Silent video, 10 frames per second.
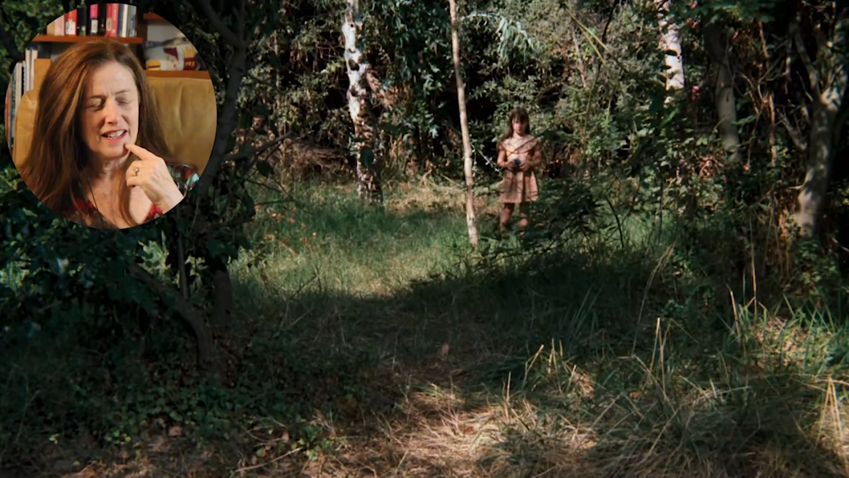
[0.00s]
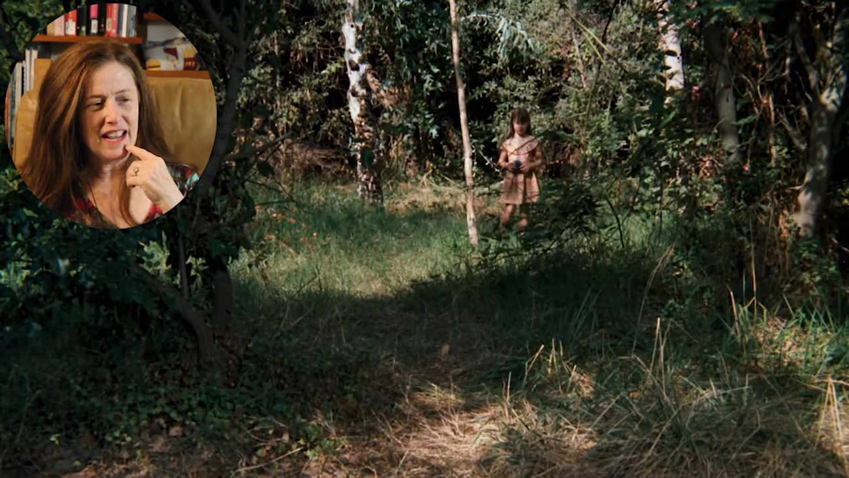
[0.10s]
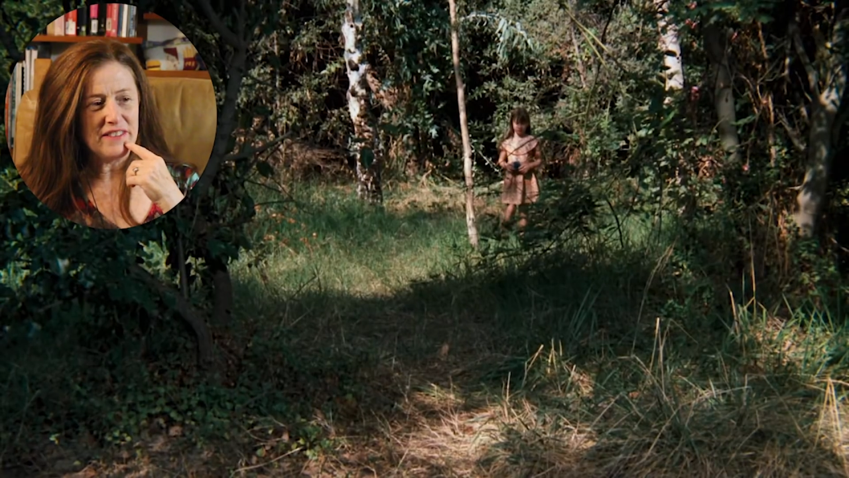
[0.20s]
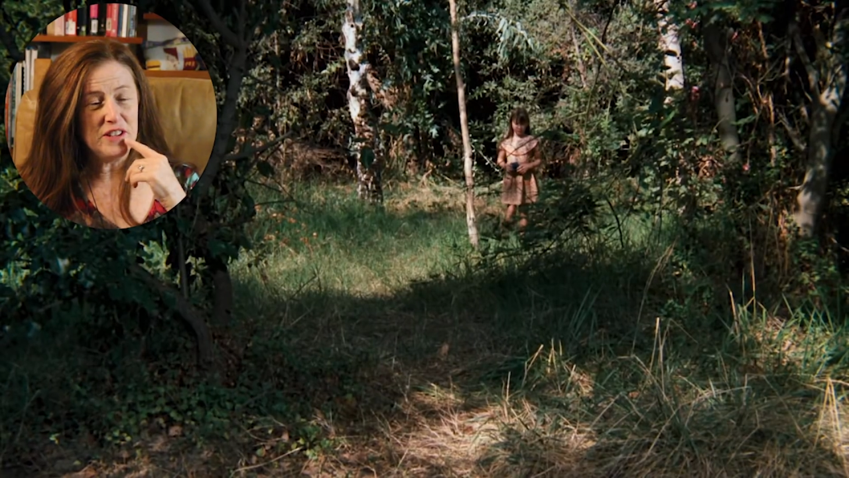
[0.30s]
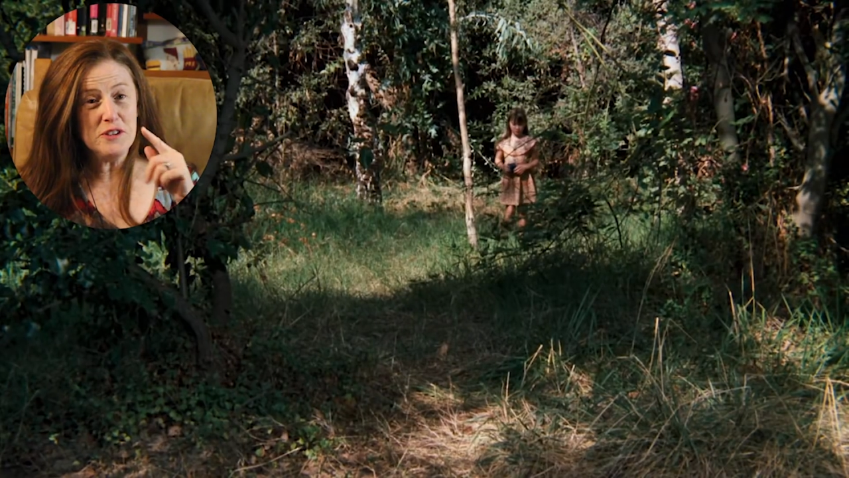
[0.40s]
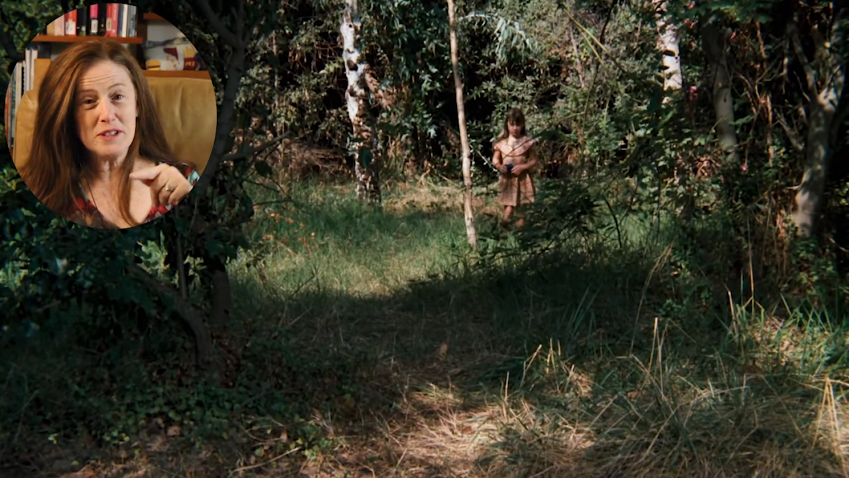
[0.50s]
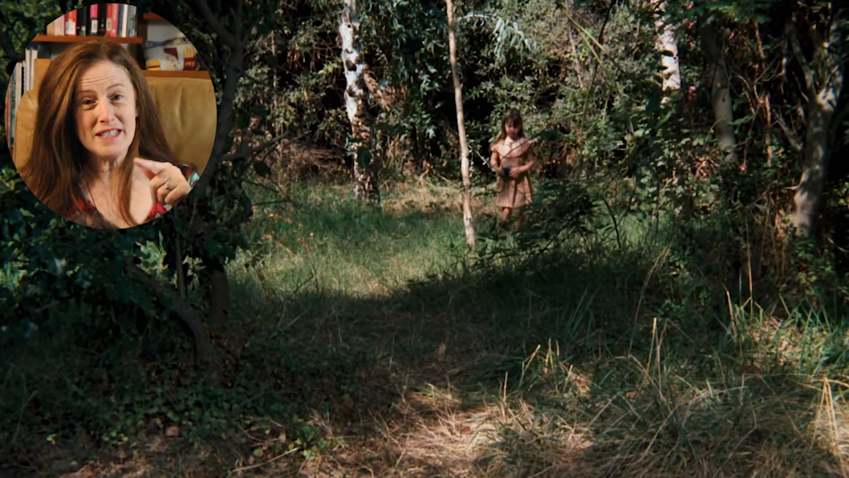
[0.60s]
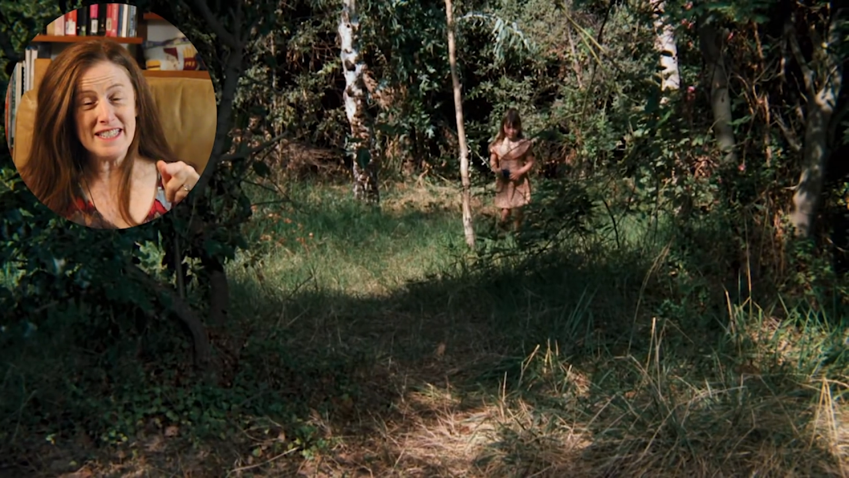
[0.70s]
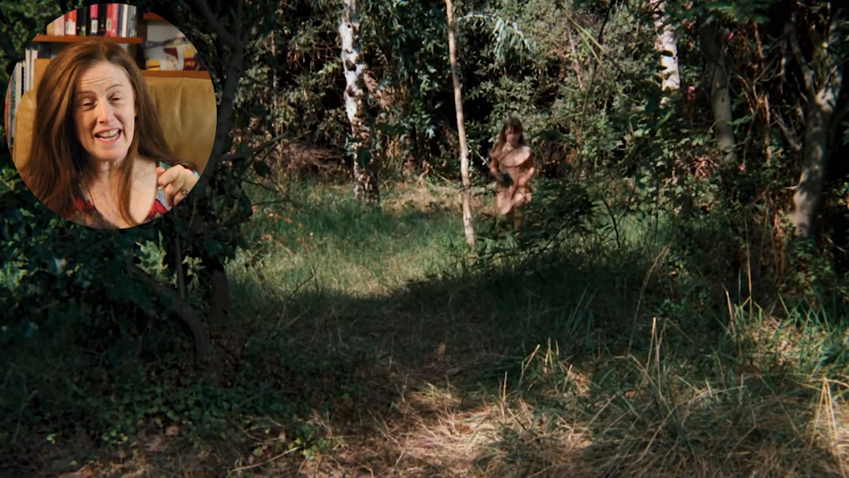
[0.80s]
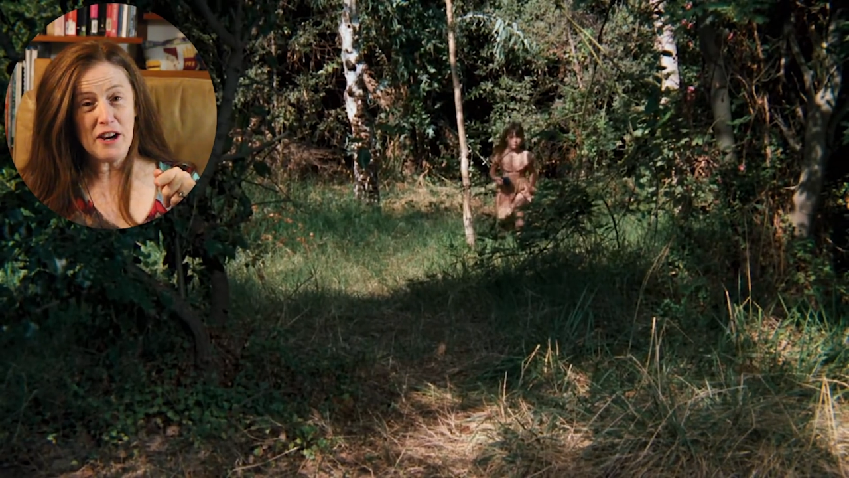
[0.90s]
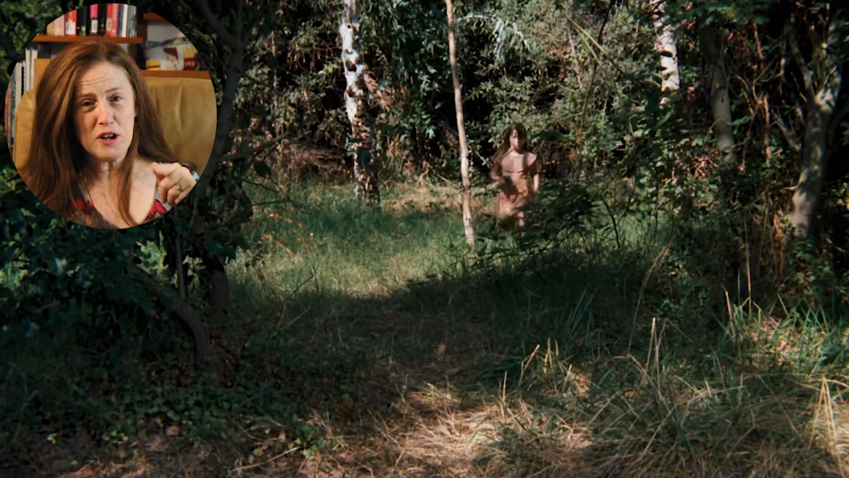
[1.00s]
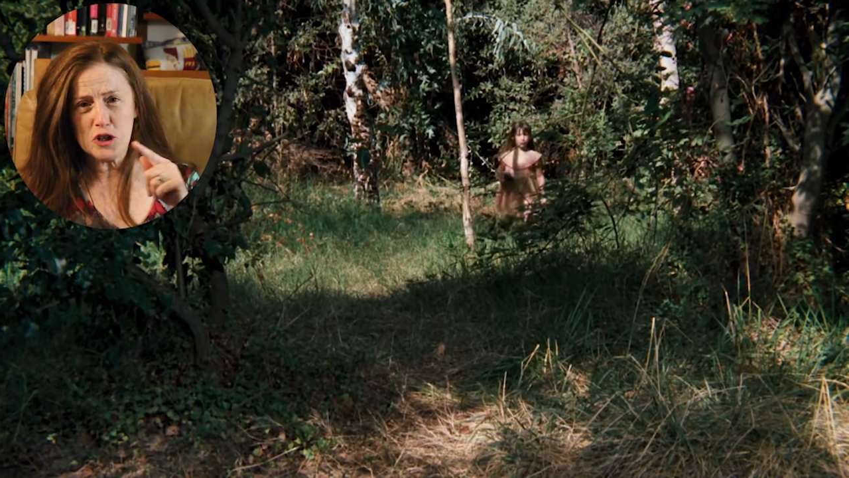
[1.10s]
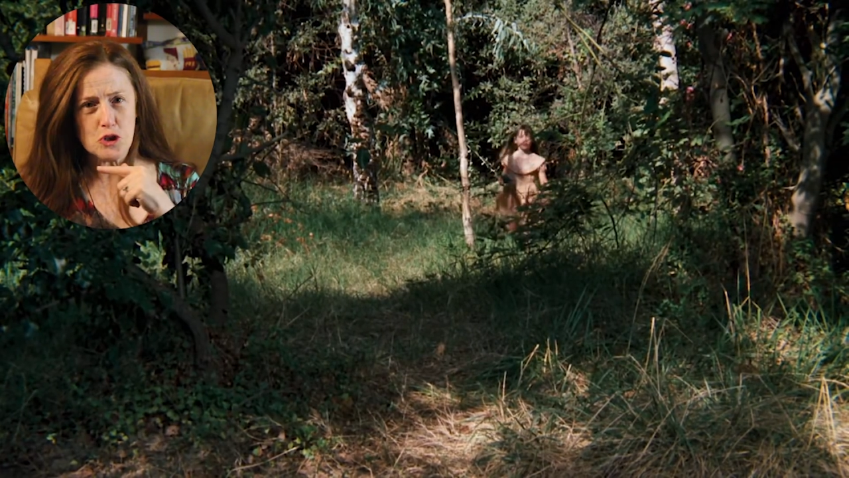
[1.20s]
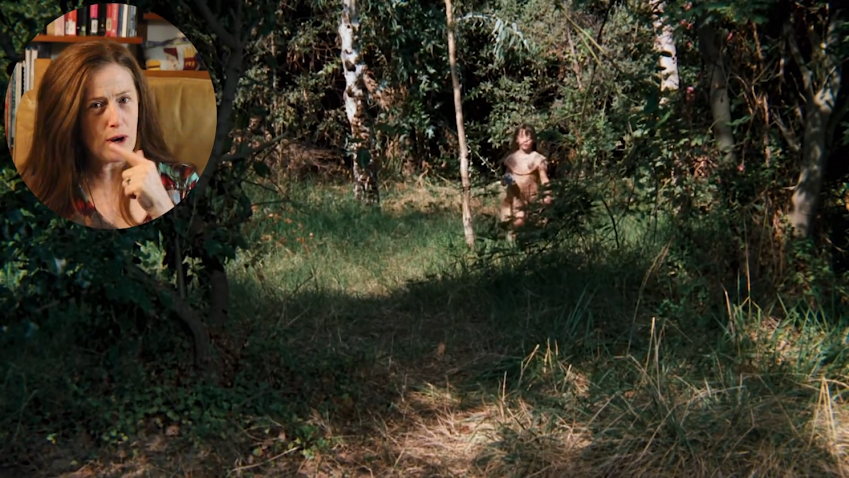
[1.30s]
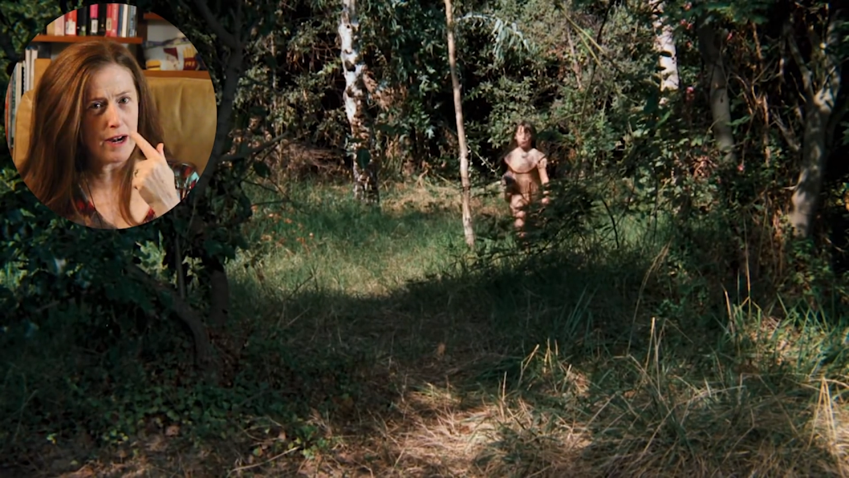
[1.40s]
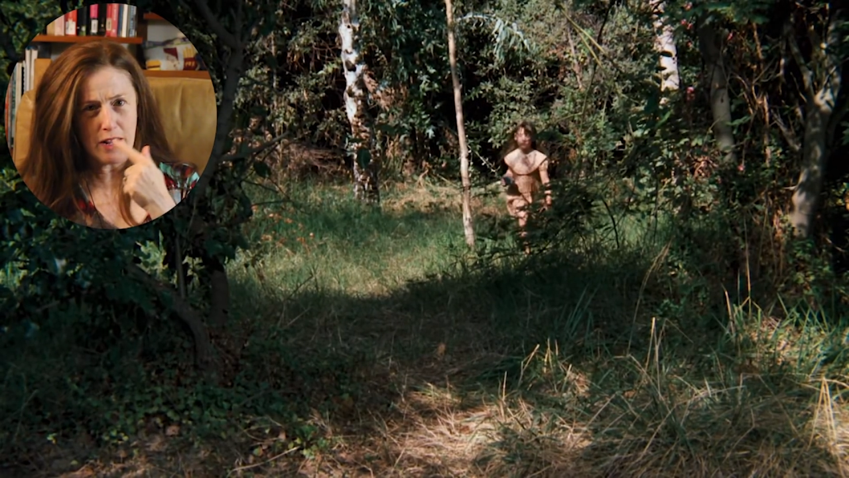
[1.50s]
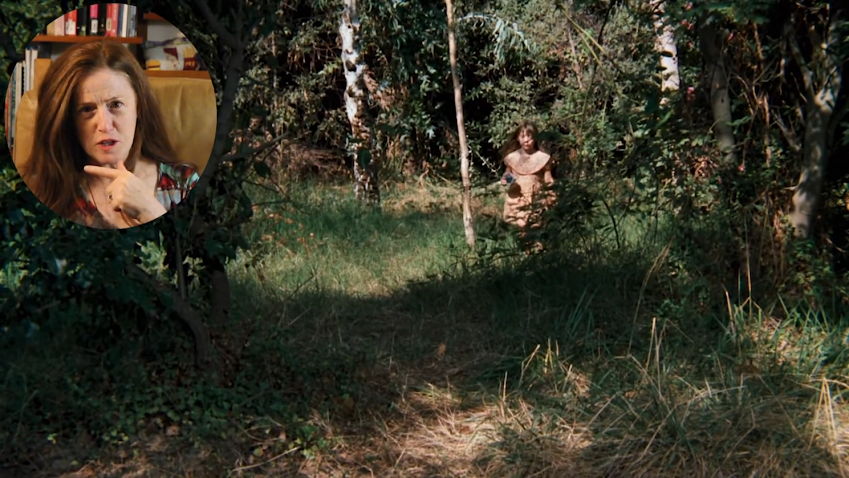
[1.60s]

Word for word: And then you can see Erica try not